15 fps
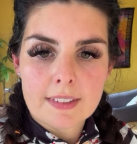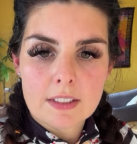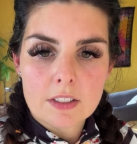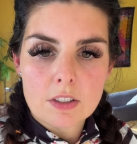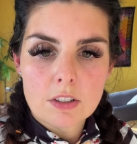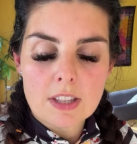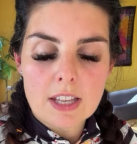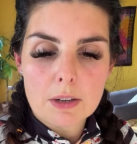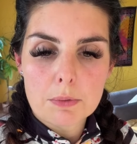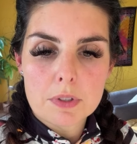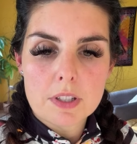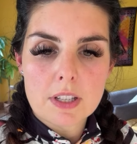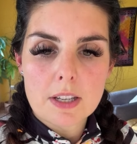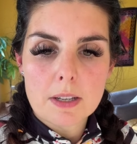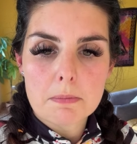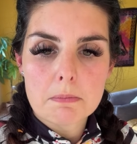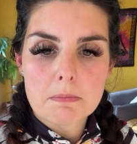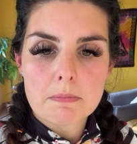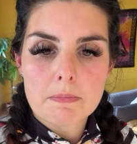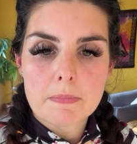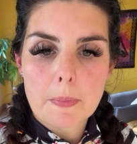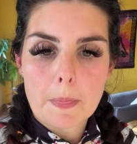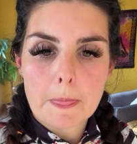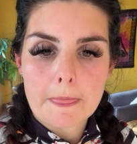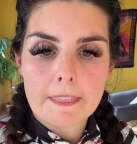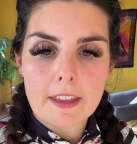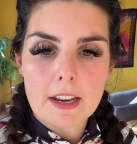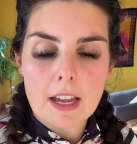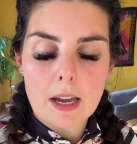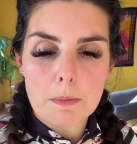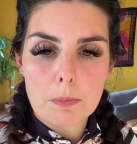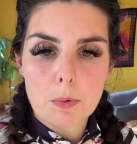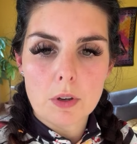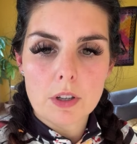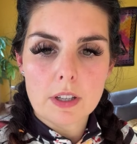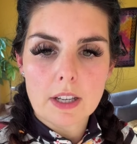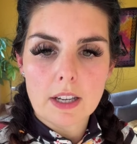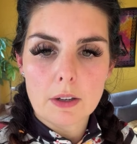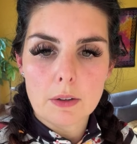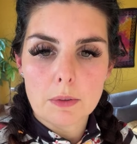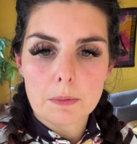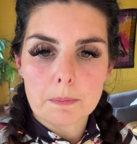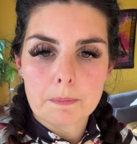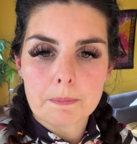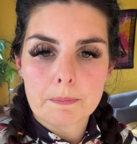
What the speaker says: So that was an ab workout